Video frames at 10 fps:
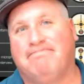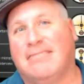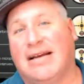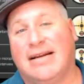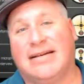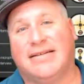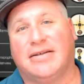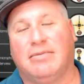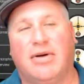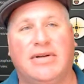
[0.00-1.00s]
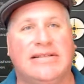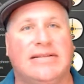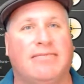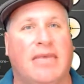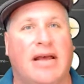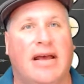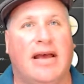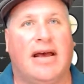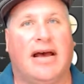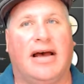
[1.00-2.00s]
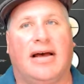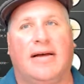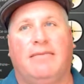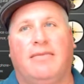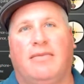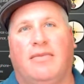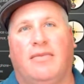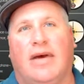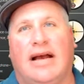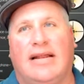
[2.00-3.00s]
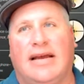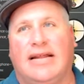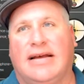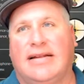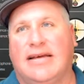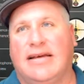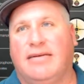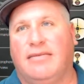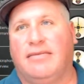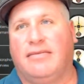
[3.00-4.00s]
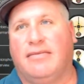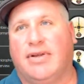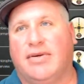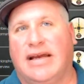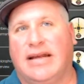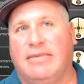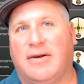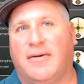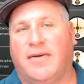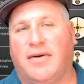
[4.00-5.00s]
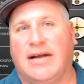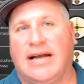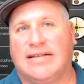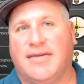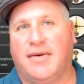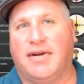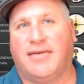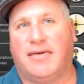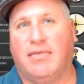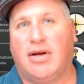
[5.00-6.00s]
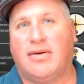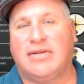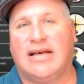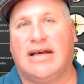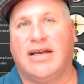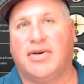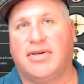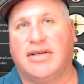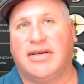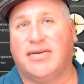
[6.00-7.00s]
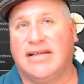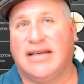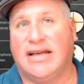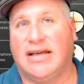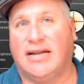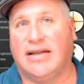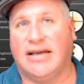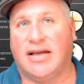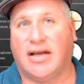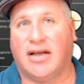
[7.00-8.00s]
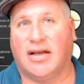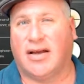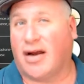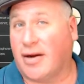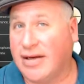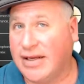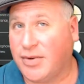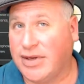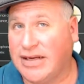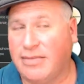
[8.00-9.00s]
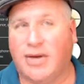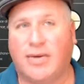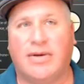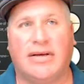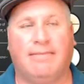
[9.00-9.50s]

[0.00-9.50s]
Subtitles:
a nice little bonus. I like that the Blue Yeti microphone has a few different modes. I usually use it in the cardioid mode.